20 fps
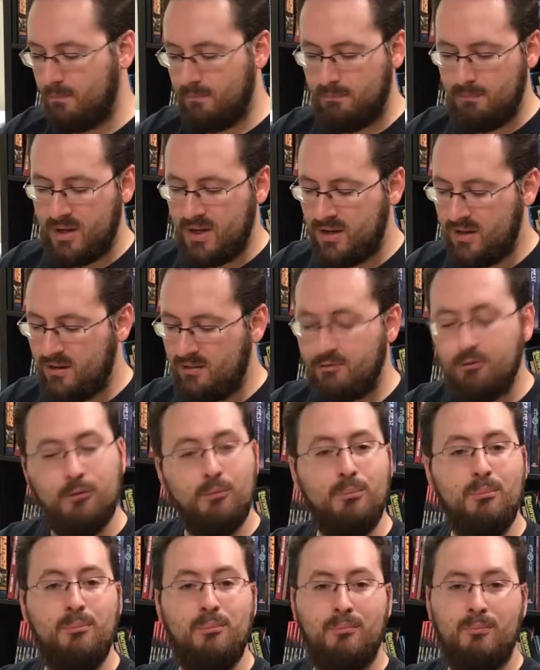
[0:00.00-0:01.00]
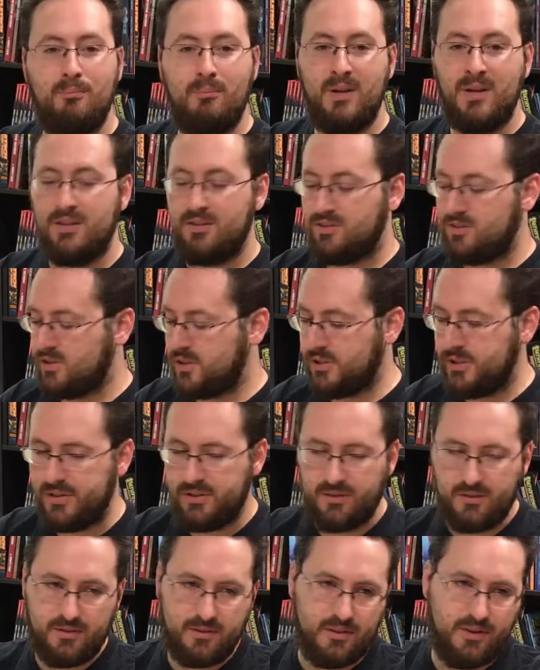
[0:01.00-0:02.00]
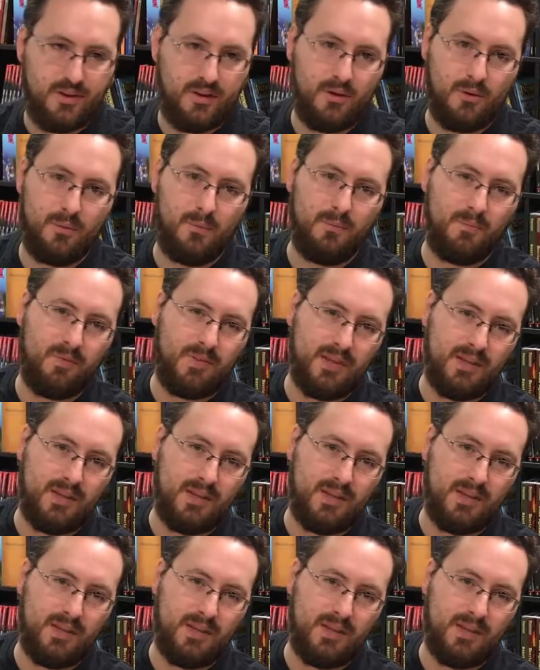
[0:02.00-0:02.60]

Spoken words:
men of Minas Tirith, you know,